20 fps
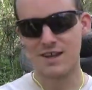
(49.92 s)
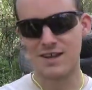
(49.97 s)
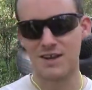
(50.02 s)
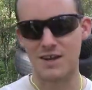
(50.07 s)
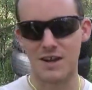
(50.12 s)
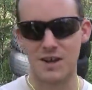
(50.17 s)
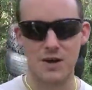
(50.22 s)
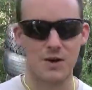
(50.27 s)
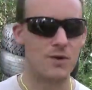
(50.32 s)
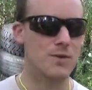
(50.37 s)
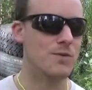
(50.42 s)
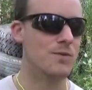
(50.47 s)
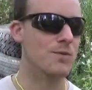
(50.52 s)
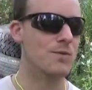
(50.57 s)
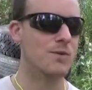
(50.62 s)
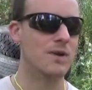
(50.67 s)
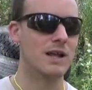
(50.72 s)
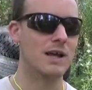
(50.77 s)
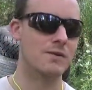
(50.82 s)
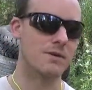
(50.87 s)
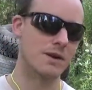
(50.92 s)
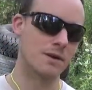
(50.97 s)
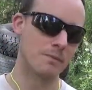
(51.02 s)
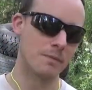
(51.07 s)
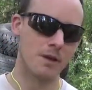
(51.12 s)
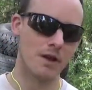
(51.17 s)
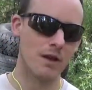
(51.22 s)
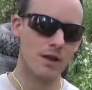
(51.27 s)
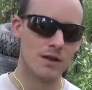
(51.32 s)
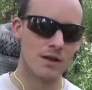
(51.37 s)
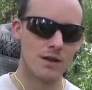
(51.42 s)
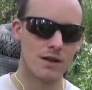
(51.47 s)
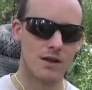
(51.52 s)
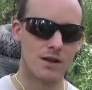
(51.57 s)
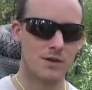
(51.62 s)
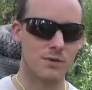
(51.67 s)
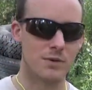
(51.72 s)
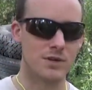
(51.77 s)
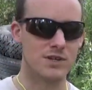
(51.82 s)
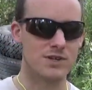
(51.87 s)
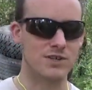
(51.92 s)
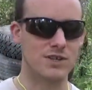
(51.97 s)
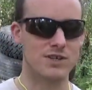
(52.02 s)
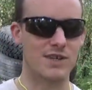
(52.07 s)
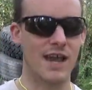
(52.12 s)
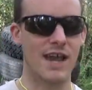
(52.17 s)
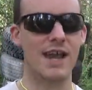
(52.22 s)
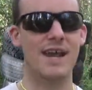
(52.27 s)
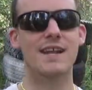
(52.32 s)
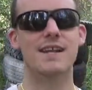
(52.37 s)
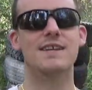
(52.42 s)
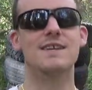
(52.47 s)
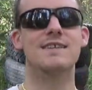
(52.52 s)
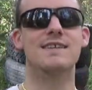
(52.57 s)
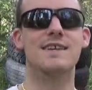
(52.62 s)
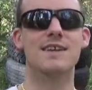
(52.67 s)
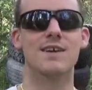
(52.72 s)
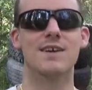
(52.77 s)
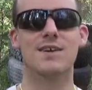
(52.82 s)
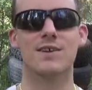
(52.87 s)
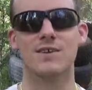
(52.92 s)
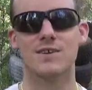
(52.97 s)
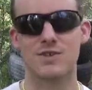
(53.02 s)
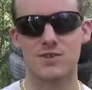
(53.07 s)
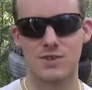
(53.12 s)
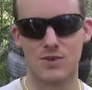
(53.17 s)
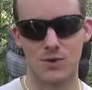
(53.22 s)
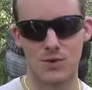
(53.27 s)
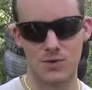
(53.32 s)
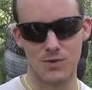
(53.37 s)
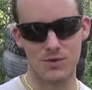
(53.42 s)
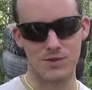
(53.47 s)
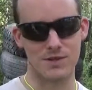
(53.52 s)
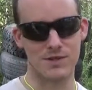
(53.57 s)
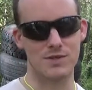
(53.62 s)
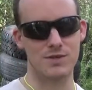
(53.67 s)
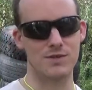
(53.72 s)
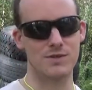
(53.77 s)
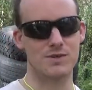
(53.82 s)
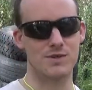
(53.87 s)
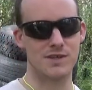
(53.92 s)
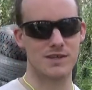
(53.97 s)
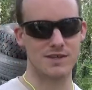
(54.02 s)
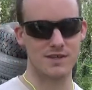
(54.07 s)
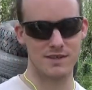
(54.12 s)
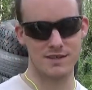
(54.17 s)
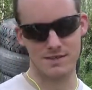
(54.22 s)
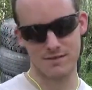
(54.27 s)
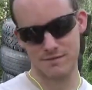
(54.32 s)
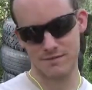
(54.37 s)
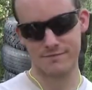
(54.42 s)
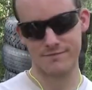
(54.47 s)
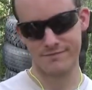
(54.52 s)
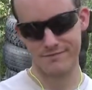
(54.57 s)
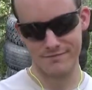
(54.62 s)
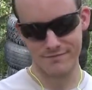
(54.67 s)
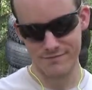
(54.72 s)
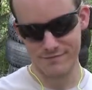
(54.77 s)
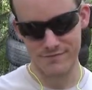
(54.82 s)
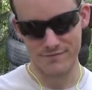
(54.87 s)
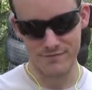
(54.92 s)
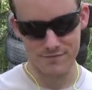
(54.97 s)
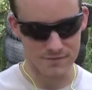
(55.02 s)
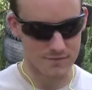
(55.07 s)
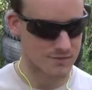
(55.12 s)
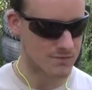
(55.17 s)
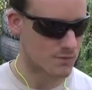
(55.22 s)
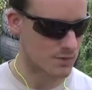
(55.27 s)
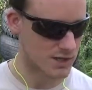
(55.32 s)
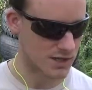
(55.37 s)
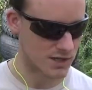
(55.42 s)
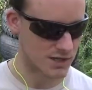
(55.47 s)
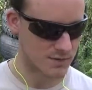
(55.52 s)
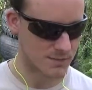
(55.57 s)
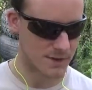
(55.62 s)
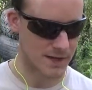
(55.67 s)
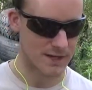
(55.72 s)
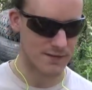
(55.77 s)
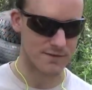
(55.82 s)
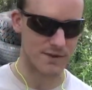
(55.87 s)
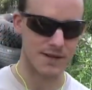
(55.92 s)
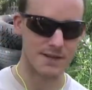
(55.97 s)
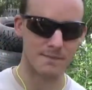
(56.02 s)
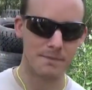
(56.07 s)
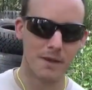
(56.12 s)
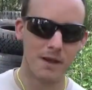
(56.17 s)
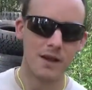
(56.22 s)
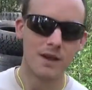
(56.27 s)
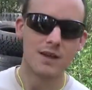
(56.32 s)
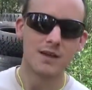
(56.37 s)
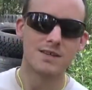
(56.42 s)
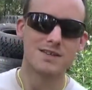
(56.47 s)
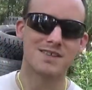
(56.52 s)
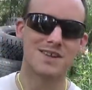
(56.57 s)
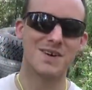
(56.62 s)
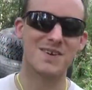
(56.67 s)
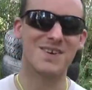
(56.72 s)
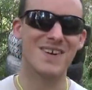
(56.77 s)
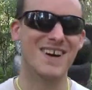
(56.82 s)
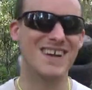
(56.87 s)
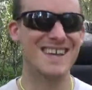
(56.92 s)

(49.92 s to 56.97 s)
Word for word: you know, whatever. Uh, when you're just handed gear and you're told to use it, what do you expect, right? So,